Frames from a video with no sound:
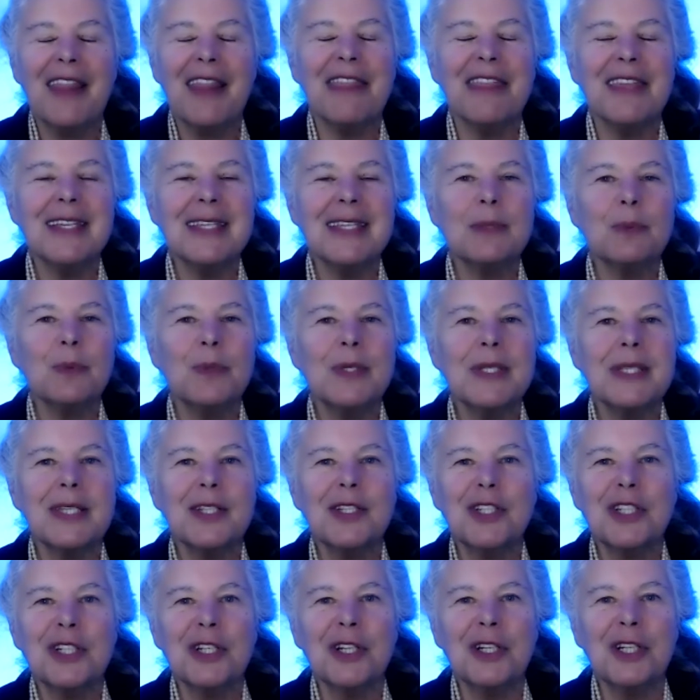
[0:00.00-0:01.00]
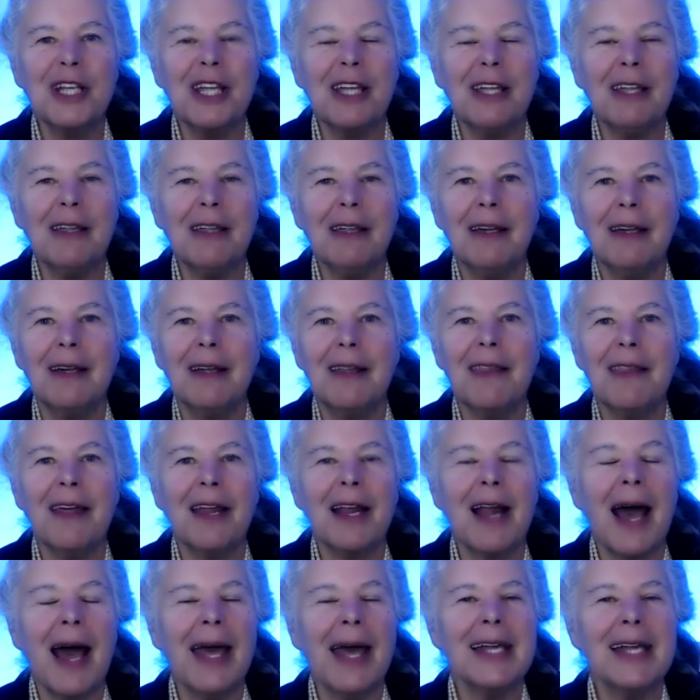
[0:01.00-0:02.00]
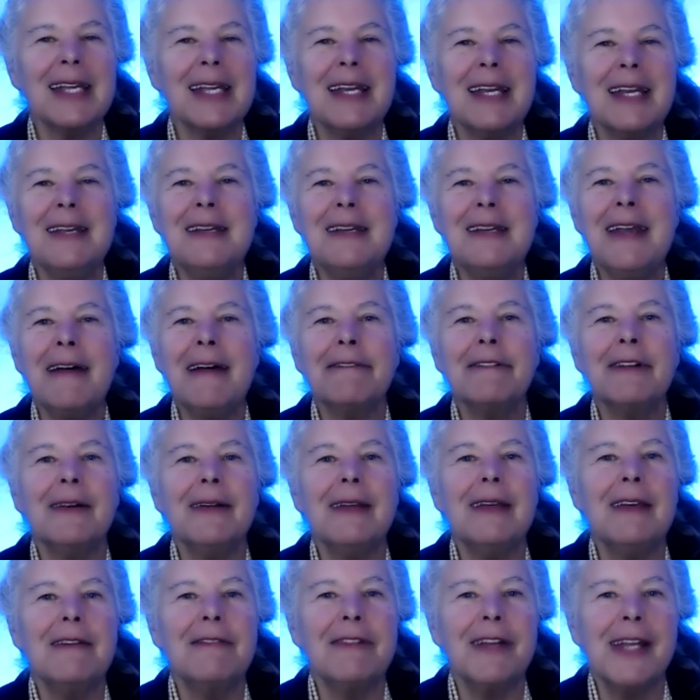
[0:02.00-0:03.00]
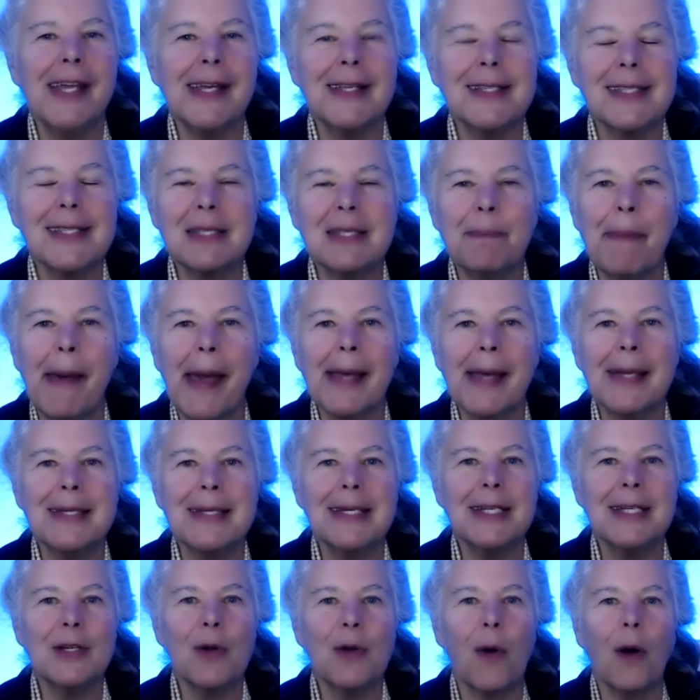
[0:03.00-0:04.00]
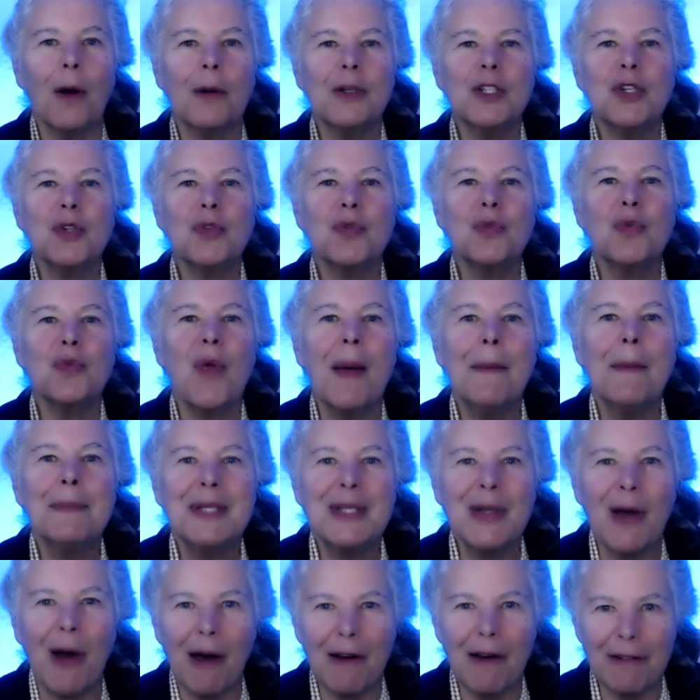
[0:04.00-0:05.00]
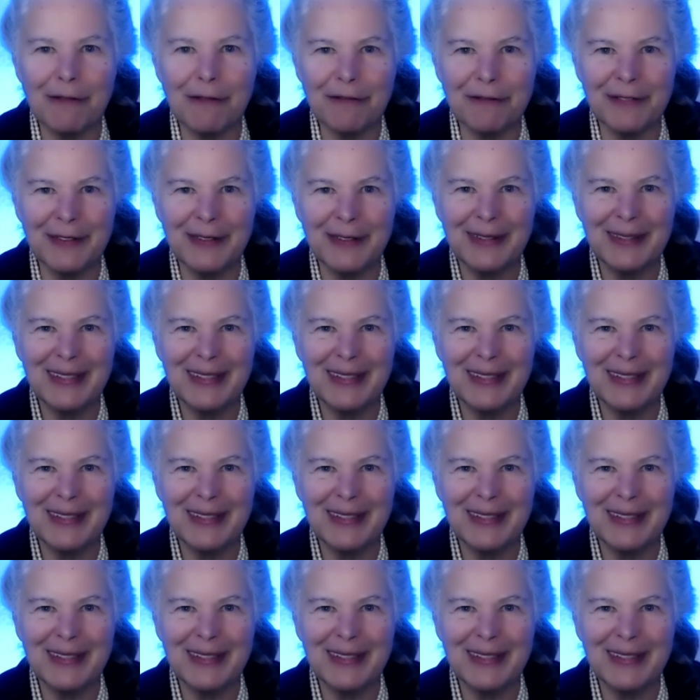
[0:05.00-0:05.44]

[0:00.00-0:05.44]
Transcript: This was a journey that I had never even expected or dreamt of,